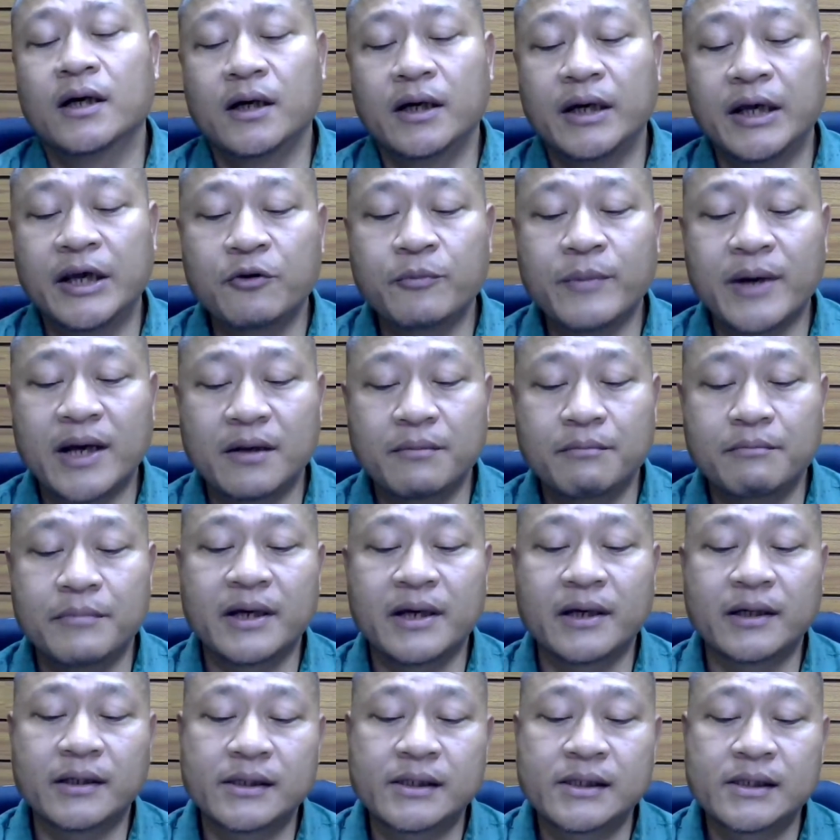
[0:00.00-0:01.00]
human
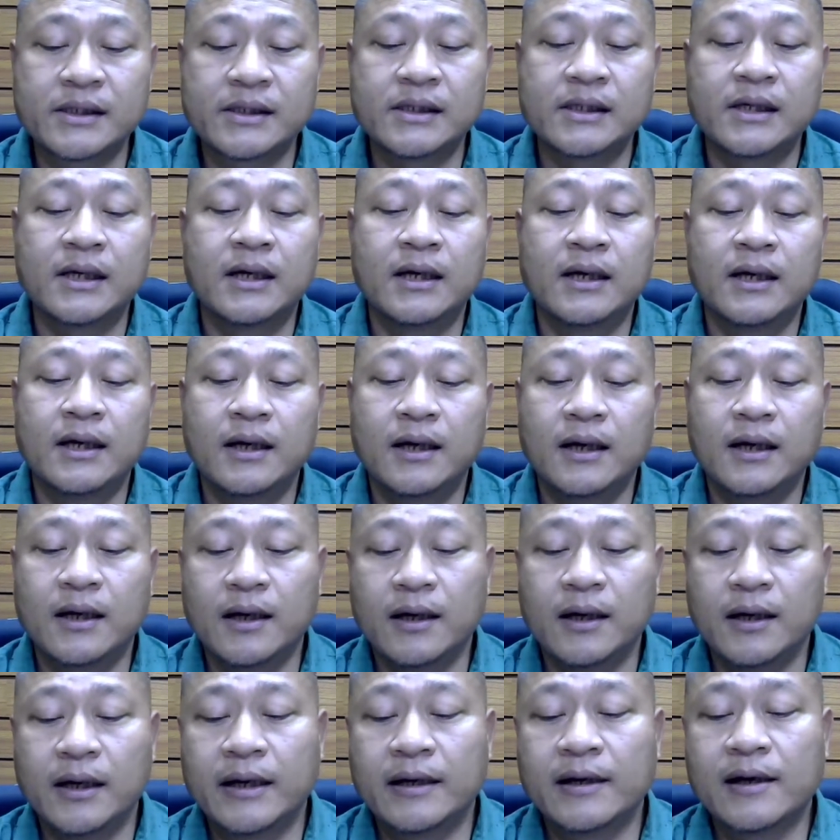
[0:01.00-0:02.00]
beings
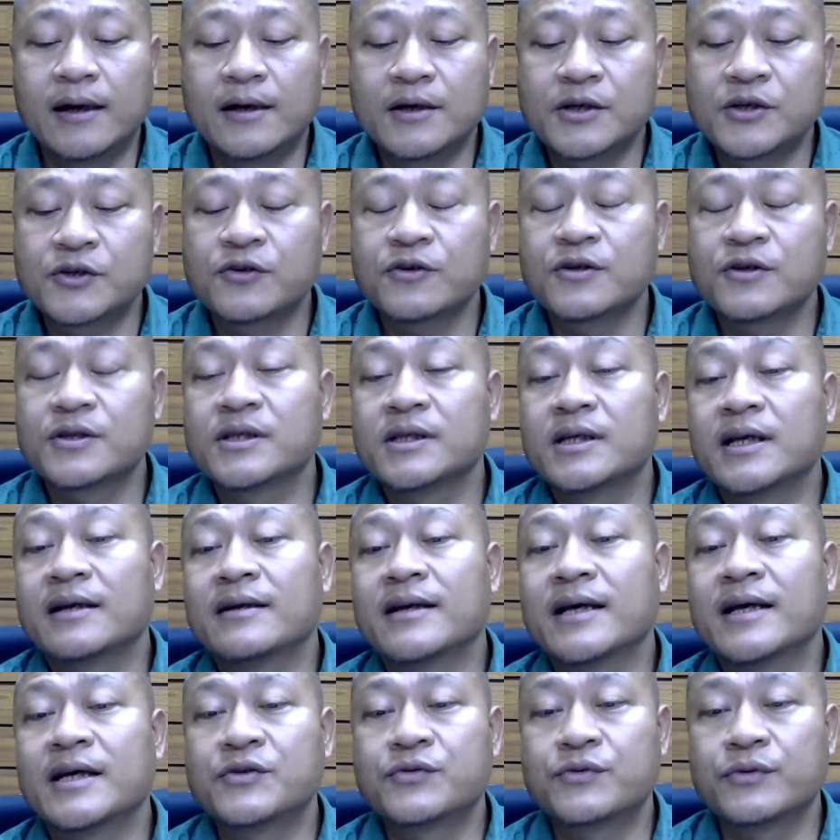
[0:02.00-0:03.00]
and our social
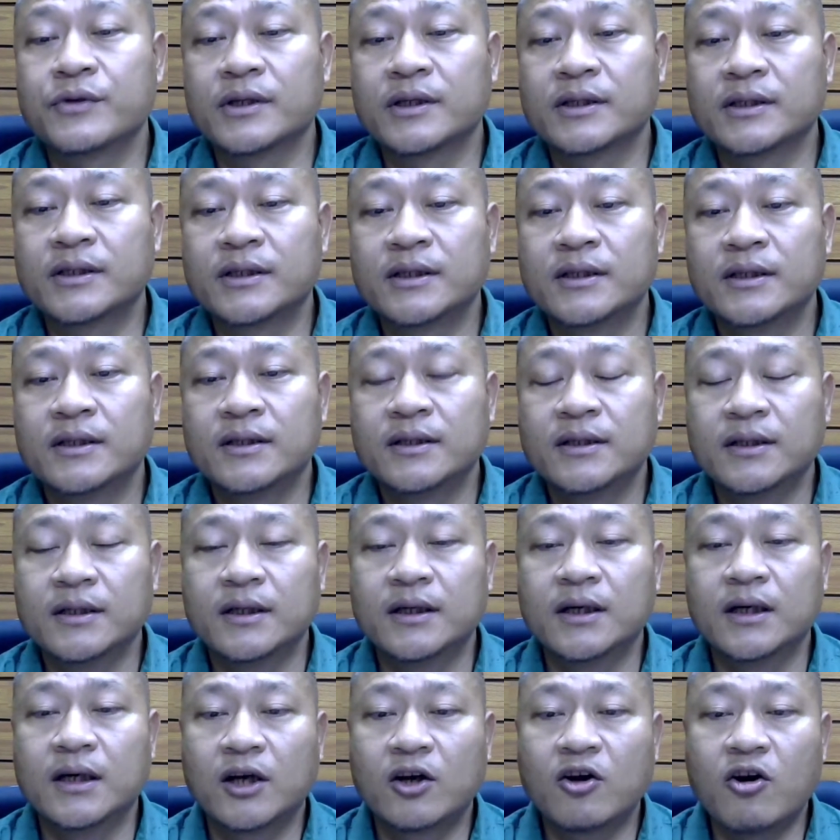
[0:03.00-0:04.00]
and natural
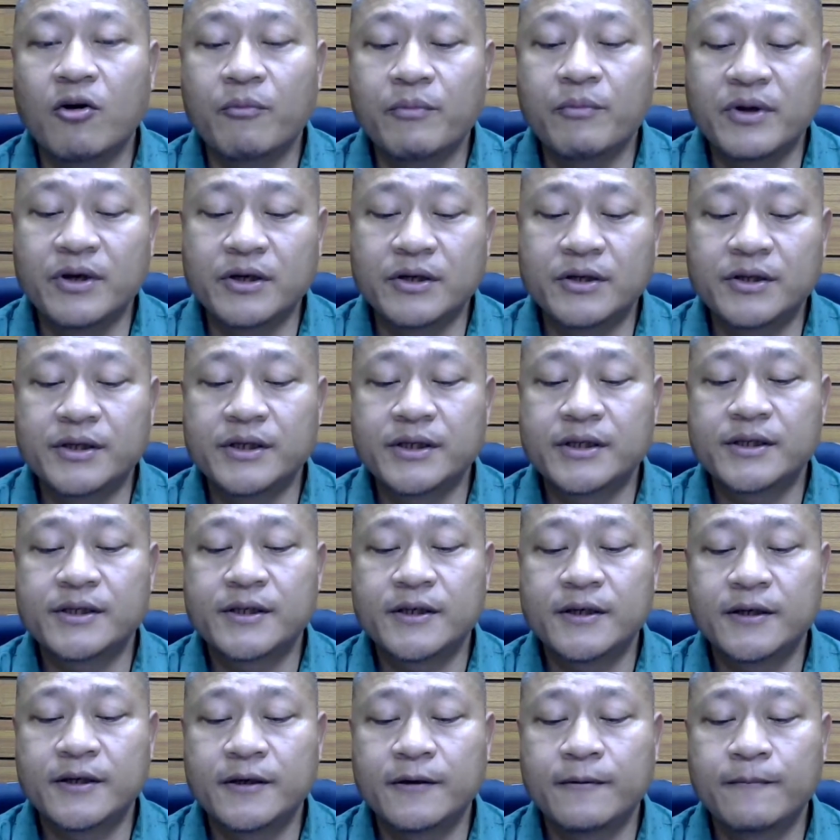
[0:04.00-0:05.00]
communities.